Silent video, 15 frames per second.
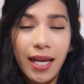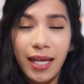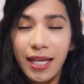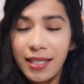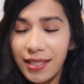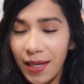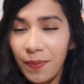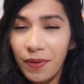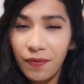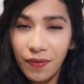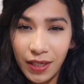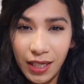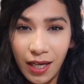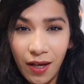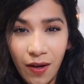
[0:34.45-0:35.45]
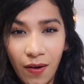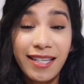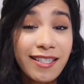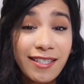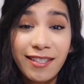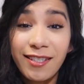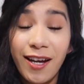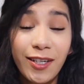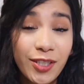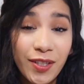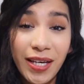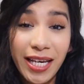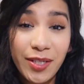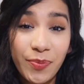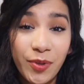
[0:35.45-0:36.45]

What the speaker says: in-depth video and just talk to you guys